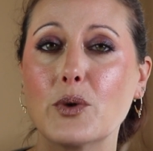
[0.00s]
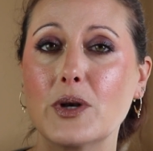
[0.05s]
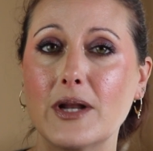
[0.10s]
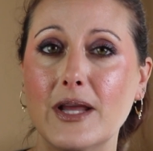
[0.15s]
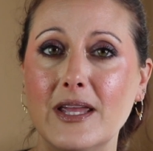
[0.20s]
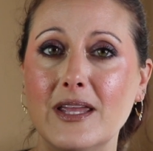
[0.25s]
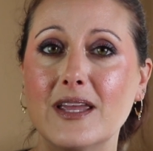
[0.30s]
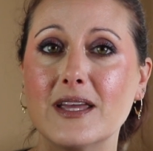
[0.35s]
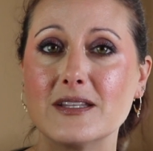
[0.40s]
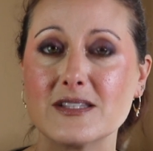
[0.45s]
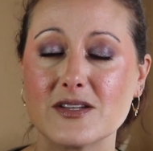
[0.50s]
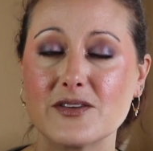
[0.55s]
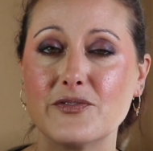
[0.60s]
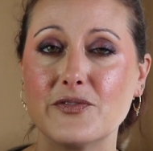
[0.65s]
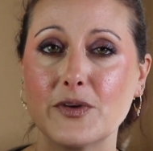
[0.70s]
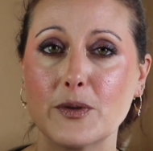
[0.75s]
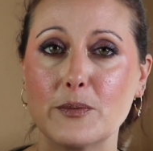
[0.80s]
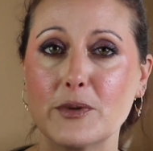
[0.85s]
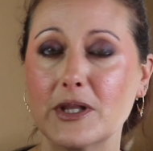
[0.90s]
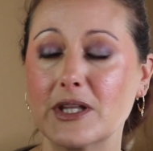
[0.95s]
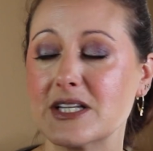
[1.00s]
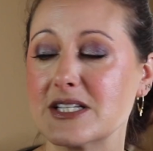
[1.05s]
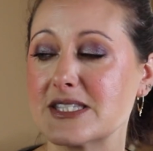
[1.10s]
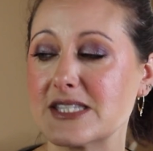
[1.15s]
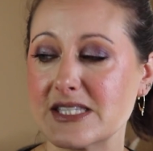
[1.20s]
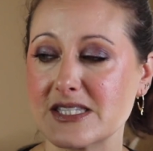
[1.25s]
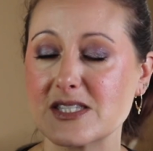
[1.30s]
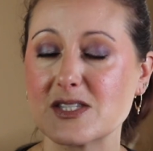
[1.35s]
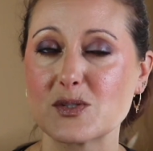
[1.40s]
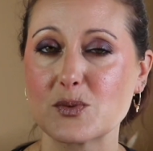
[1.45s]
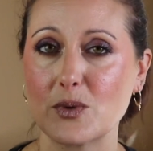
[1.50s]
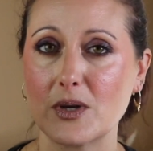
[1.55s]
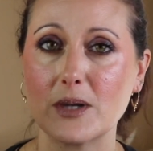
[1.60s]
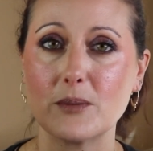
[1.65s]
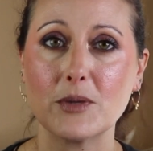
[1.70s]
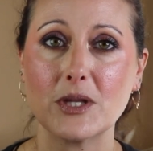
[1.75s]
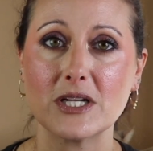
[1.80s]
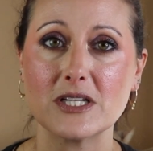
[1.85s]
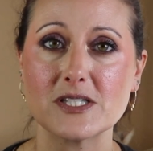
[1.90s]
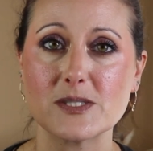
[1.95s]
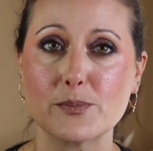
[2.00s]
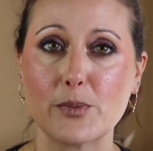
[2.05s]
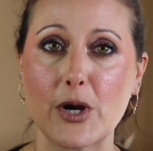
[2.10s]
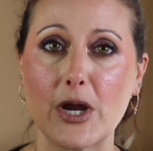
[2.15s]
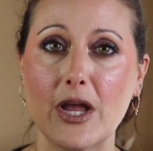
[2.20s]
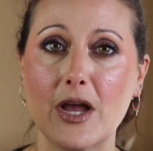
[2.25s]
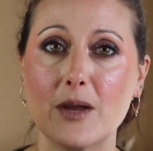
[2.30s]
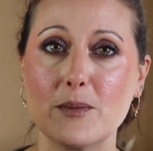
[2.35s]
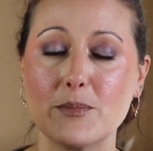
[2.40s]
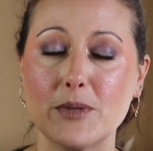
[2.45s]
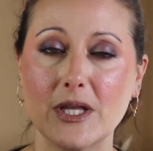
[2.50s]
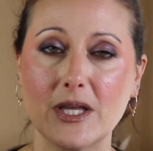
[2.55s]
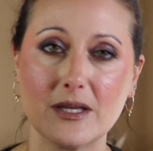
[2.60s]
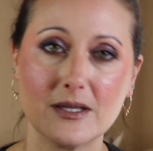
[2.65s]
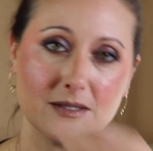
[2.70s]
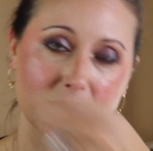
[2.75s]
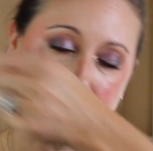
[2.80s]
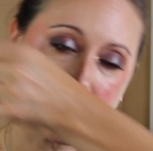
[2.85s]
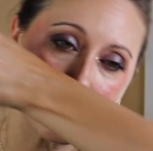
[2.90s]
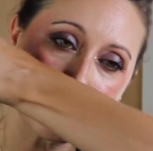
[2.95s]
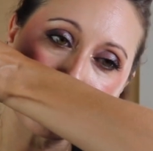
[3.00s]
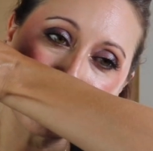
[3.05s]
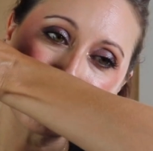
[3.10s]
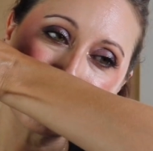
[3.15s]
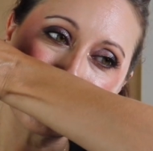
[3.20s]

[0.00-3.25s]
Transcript: when I get done filming this, this is what I'm gonna spray on because